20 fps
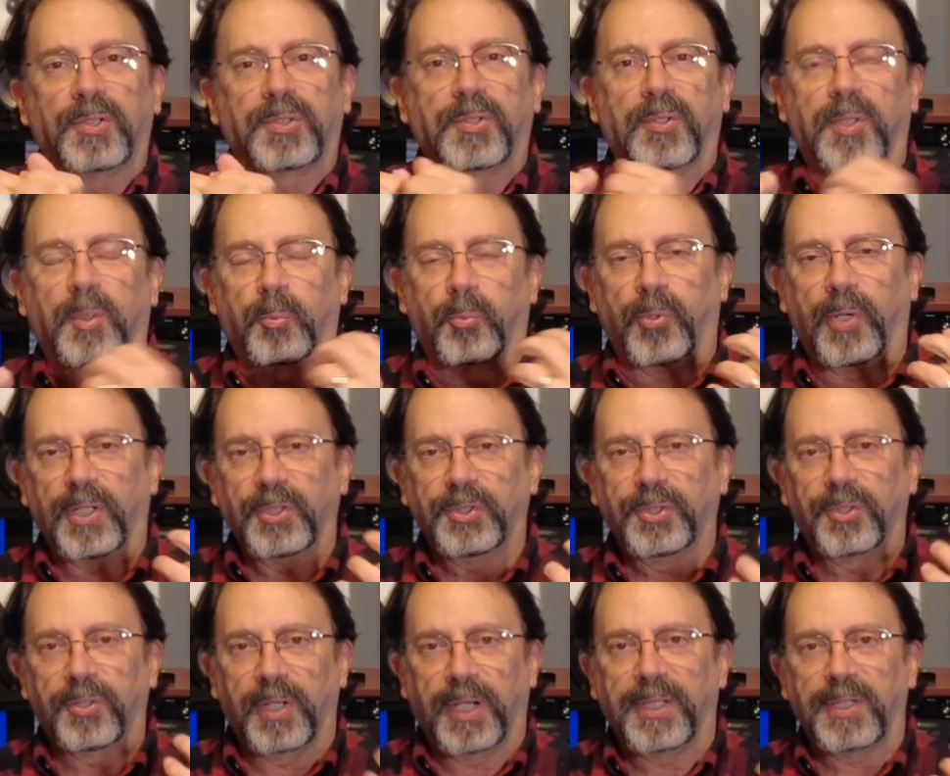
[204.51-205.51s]
So the
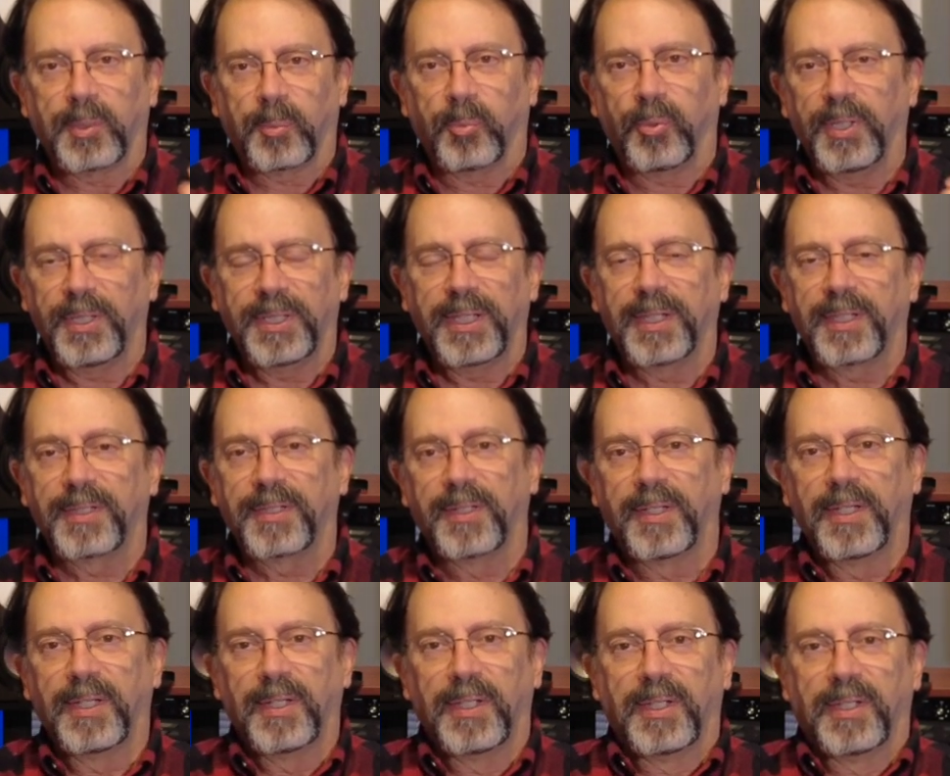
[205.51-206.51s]
pressure at the print head
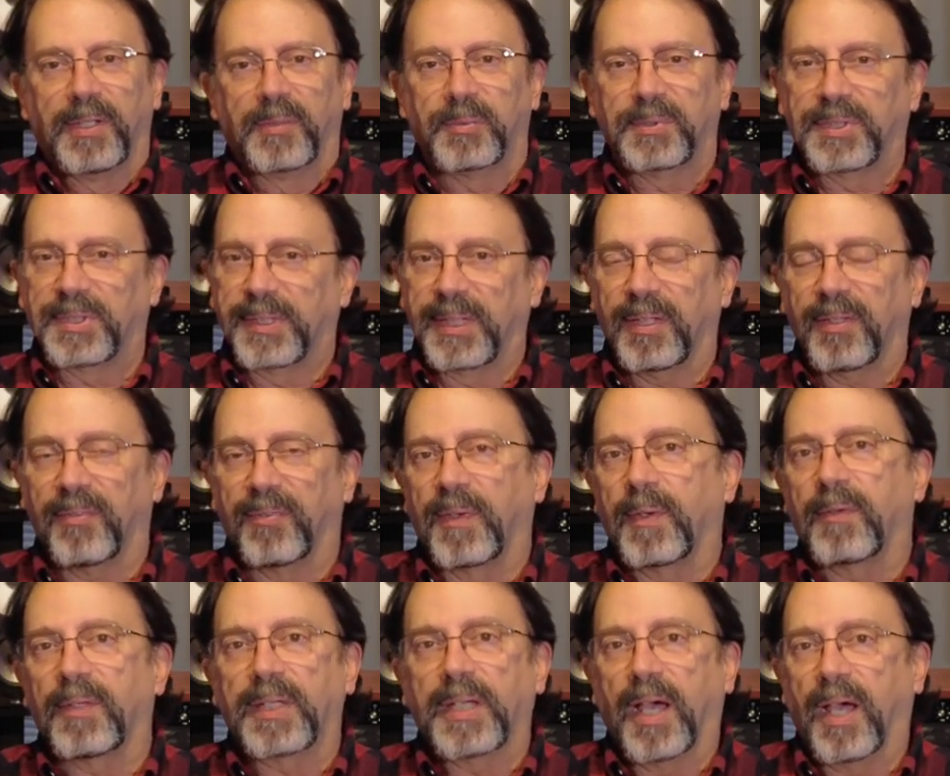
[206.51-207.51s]
was still
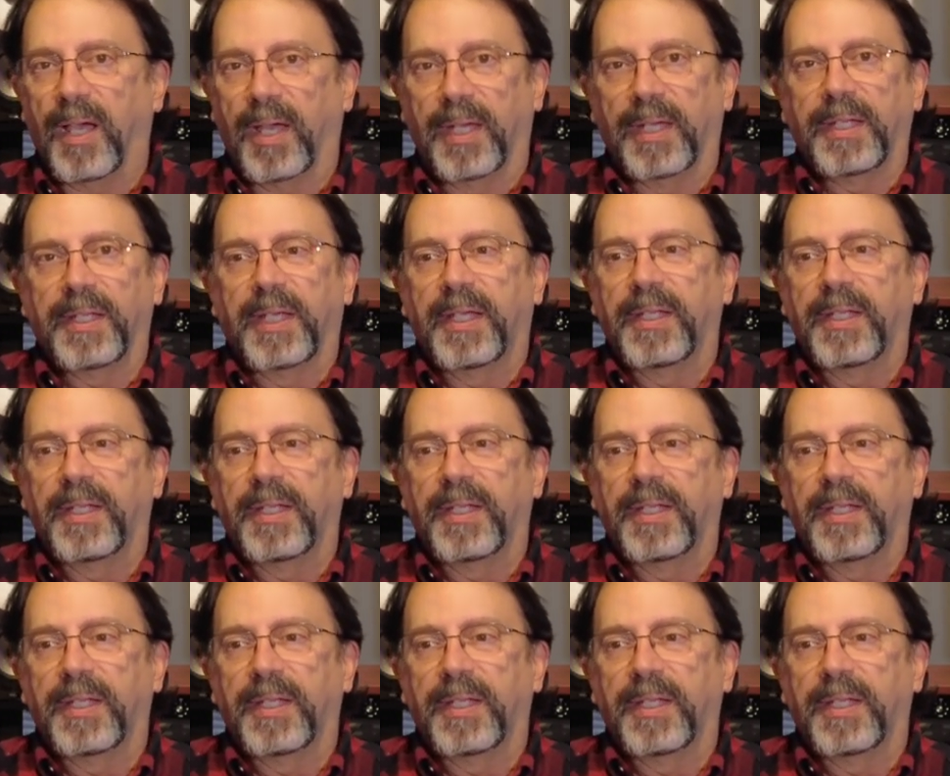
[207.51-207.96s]
fairly high,